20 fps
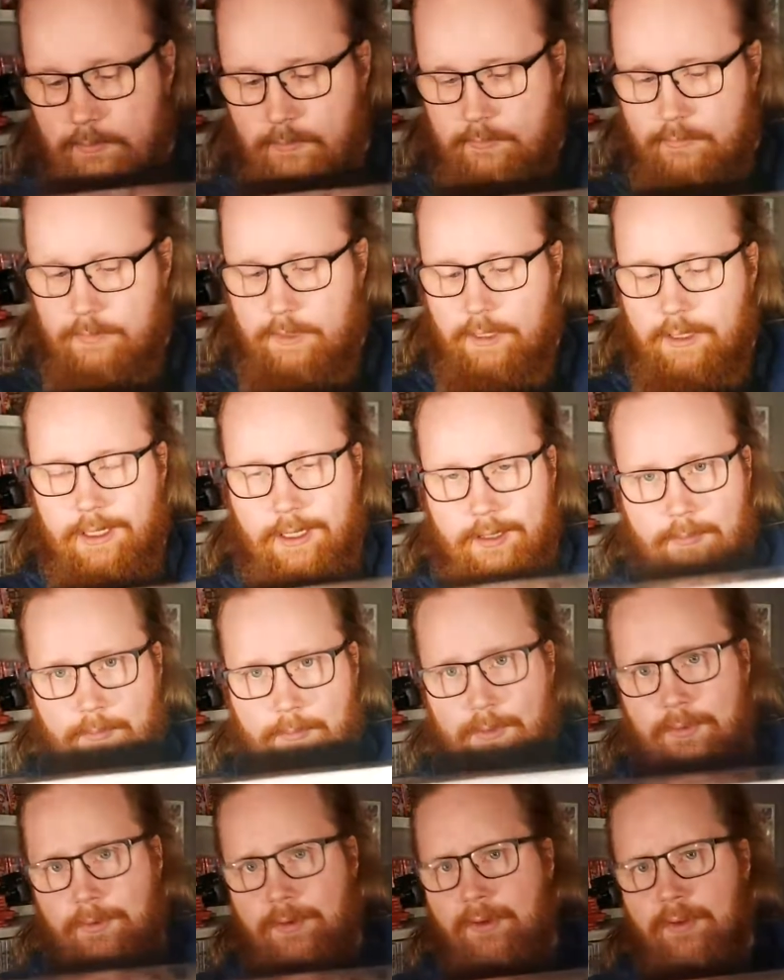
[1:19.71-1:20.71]
But I think it's
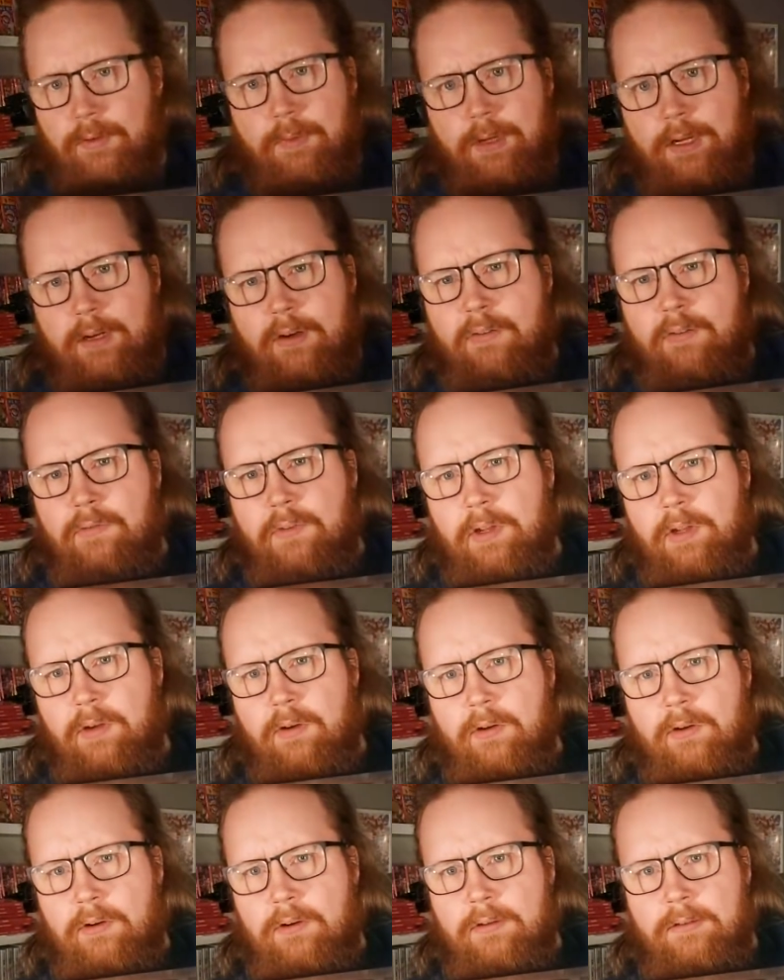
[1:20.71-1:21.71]
mostly just Minecraft
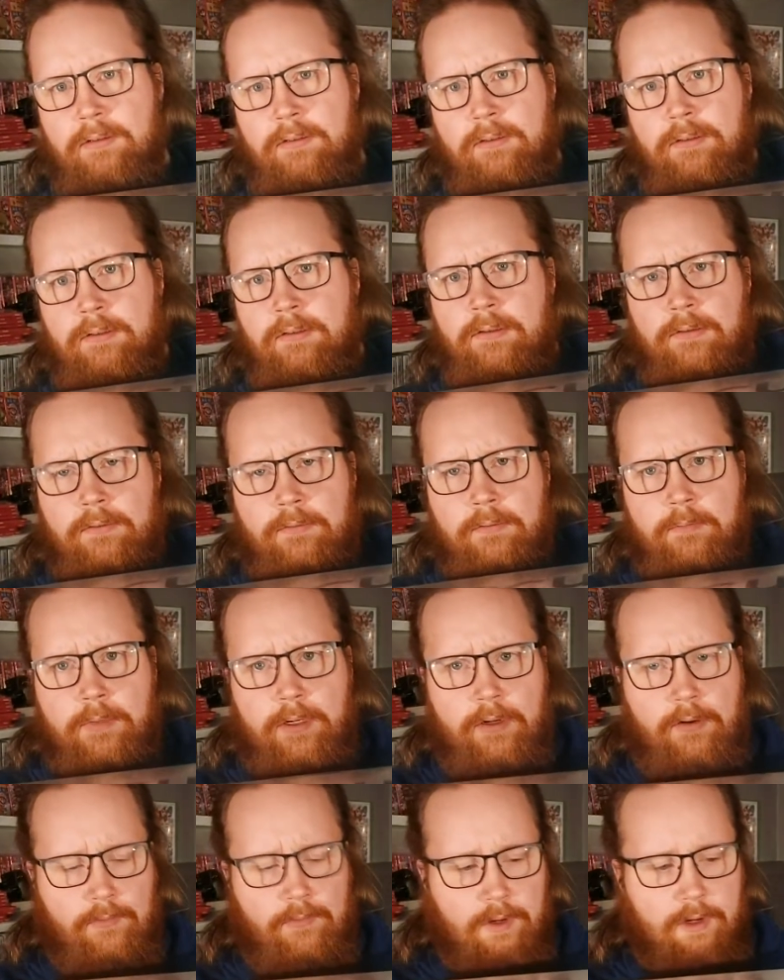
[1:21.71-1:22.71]
VR.
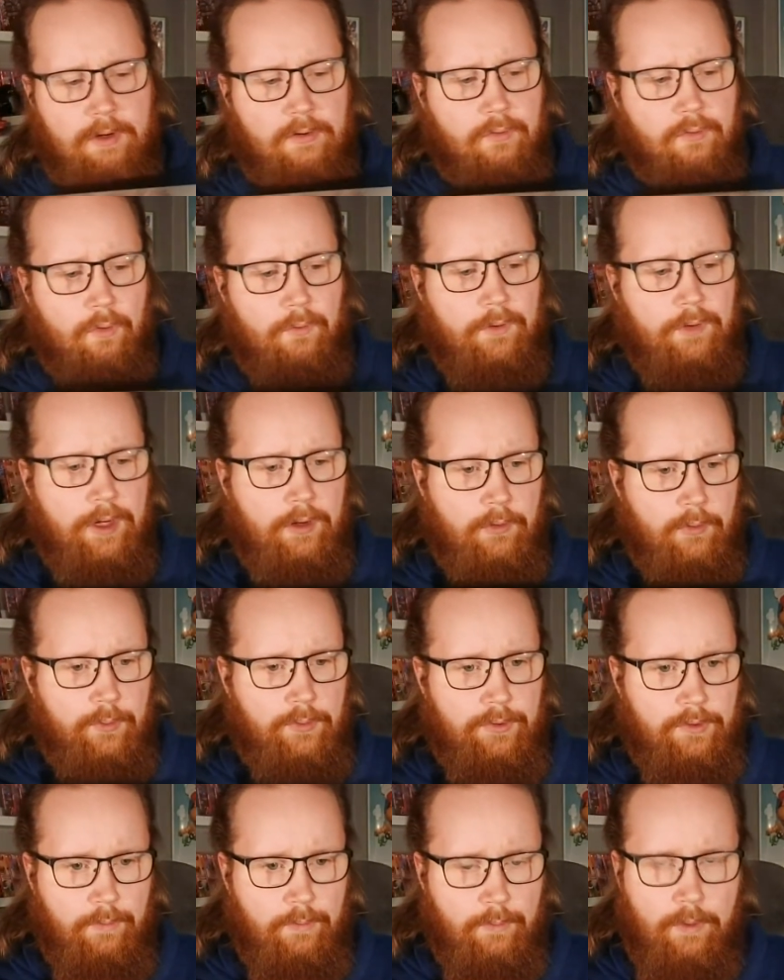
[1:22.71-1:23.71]
Minecraft VR is something I
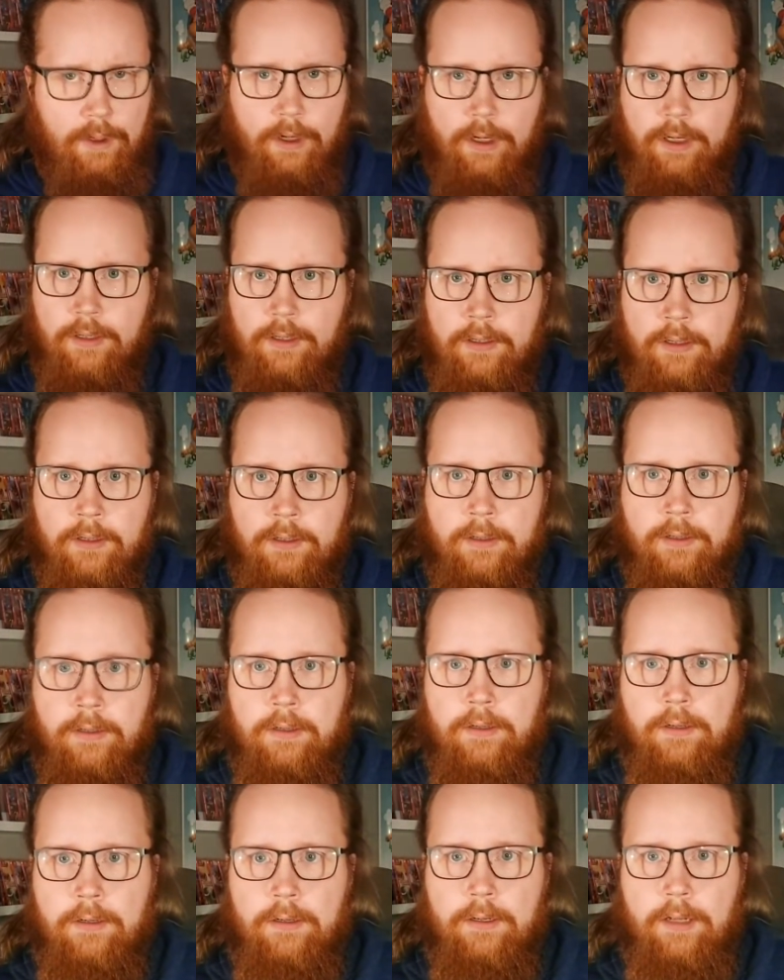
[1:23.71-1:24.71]
always wanted
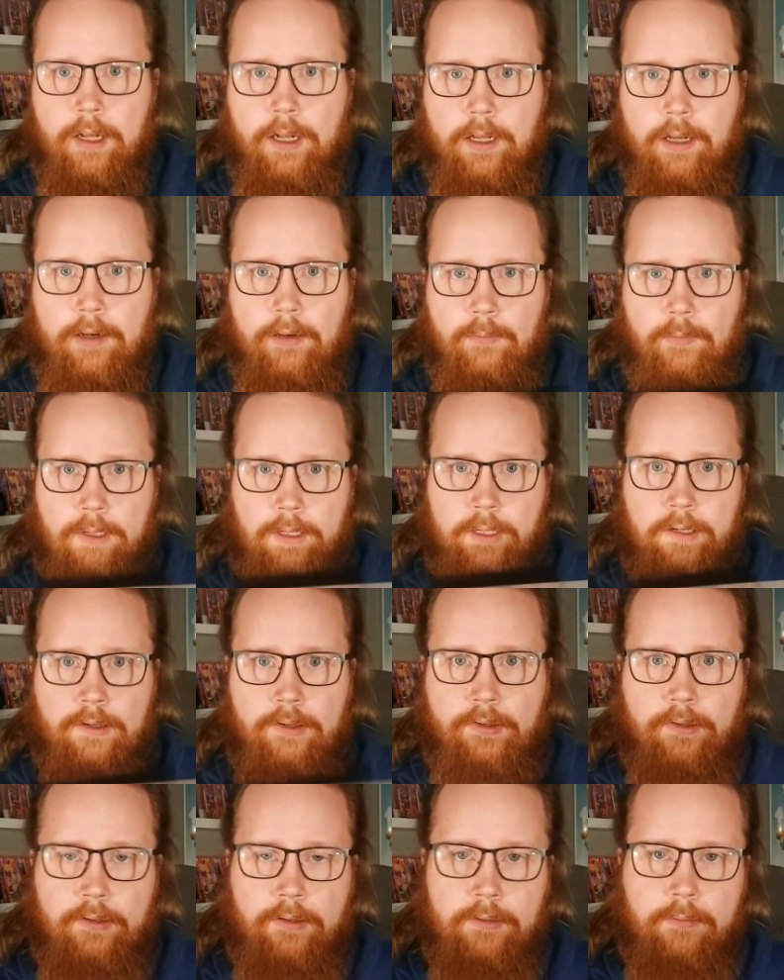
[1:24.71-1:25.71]
and when they
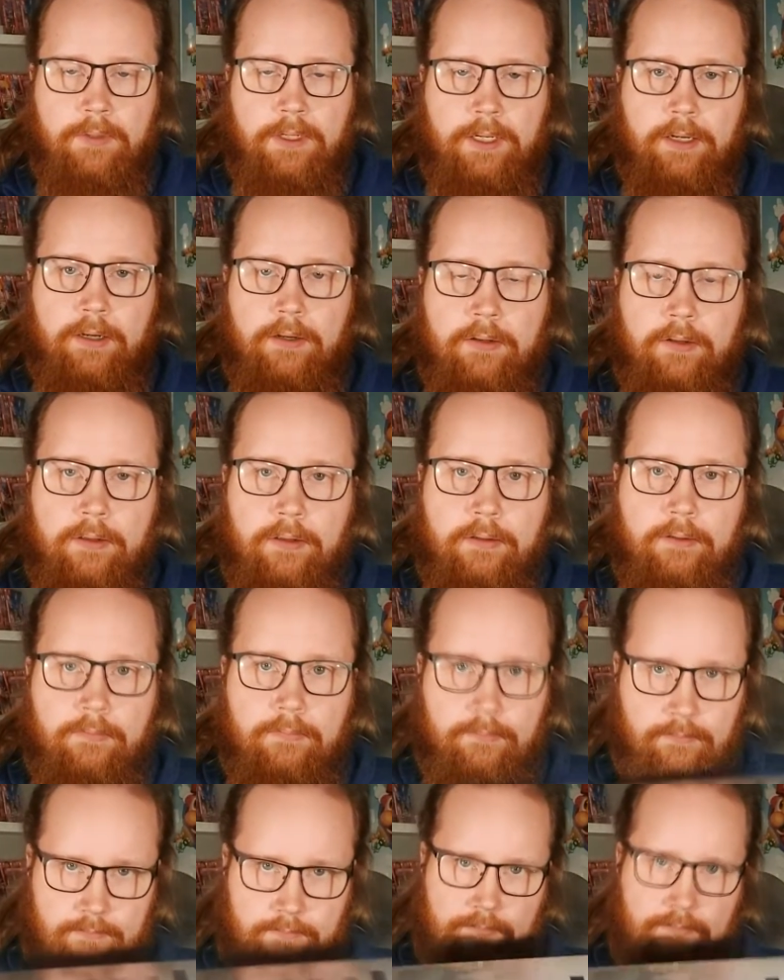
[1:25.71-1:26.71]
when I
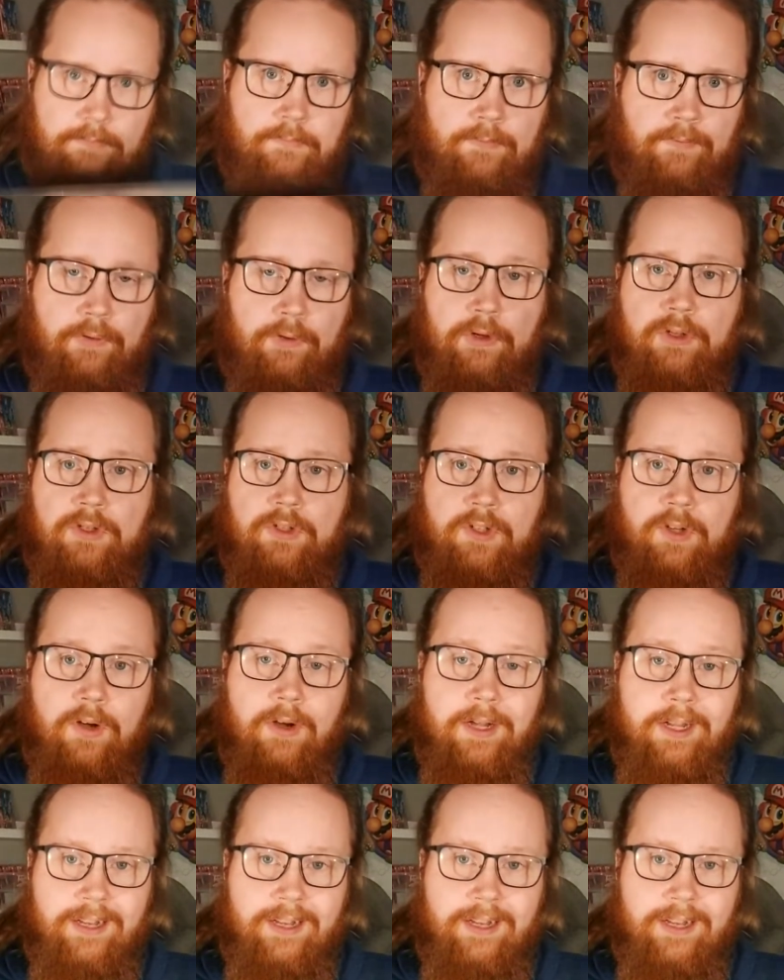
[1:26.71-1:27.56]
first saw it,